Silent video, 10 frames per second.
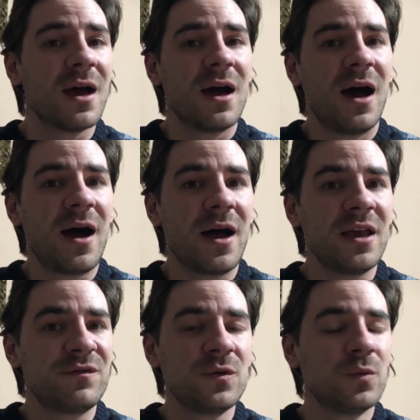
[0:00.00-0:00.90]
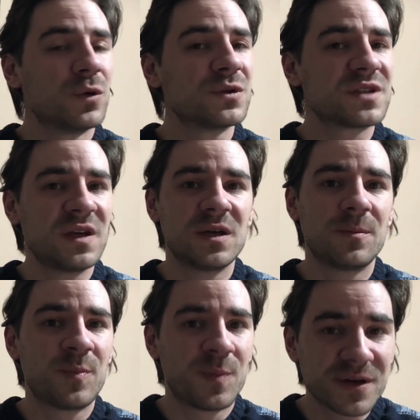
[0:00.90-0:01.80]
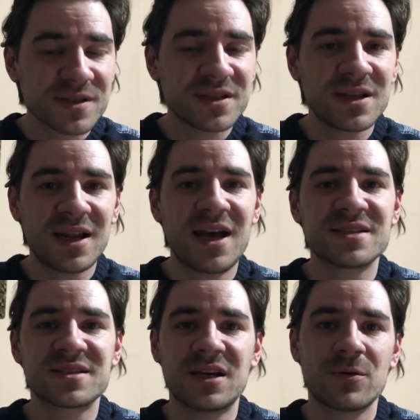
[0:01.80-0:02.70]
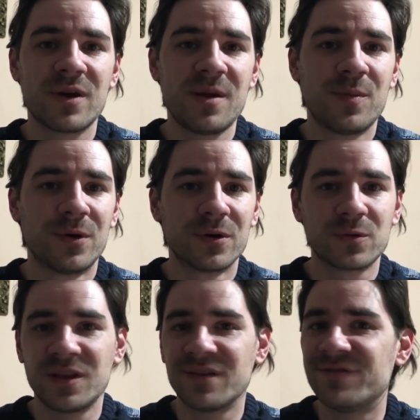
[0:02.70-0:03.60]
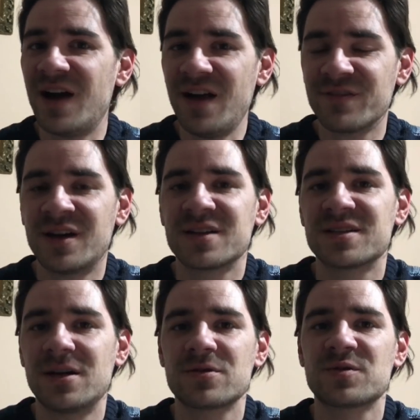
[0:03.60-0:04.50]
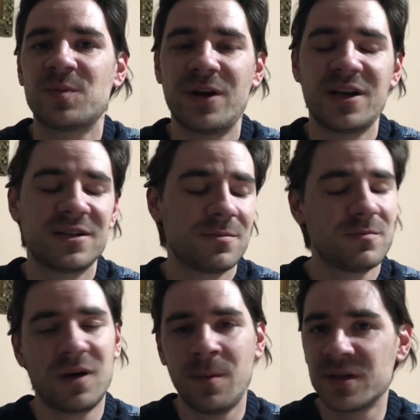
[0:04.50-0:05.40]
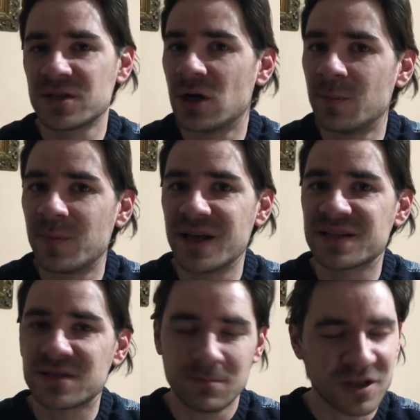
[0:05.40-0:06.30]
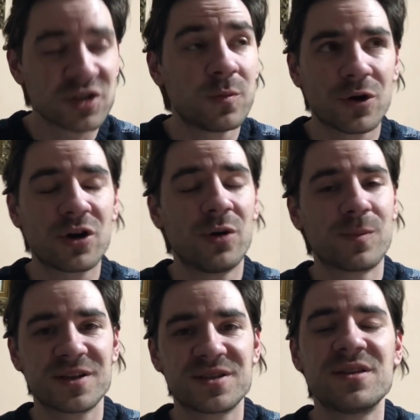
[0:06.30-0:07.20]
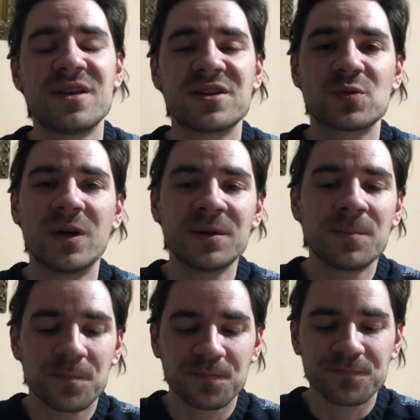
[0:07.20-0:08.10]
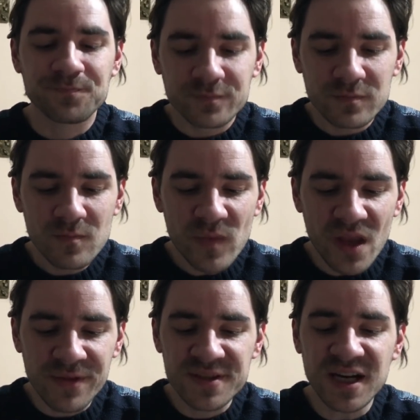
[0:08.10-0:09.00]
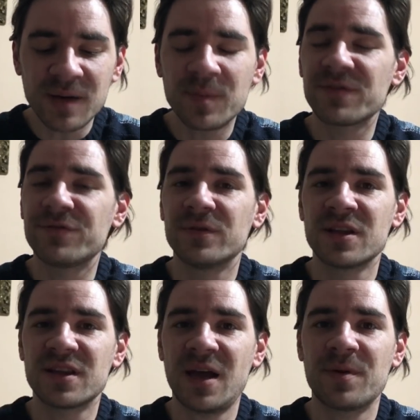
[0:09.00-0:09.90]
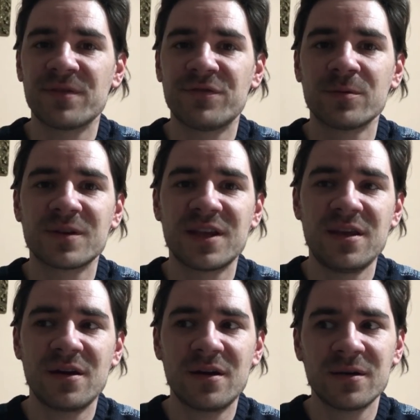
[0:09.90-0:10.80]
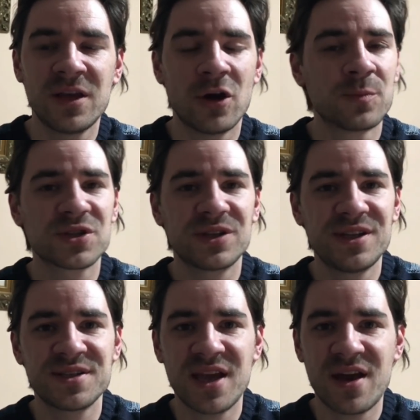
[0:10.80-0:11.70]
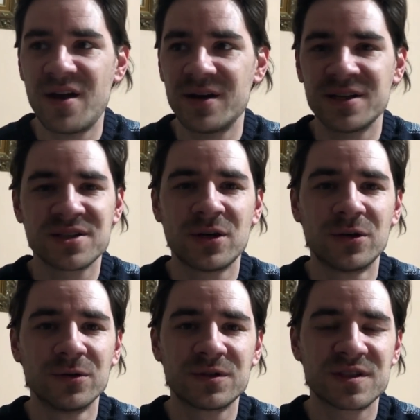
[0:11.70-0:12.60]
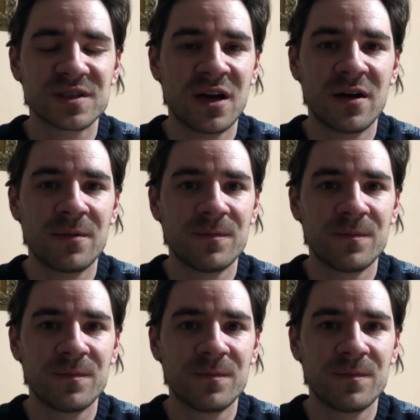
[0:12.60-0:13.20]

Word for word: Uh, if you want a, a personalized tarot report with the five card tarot spread, a bit complex, much more complex than this one, that I, that I performed here. The option is there. It's called uh,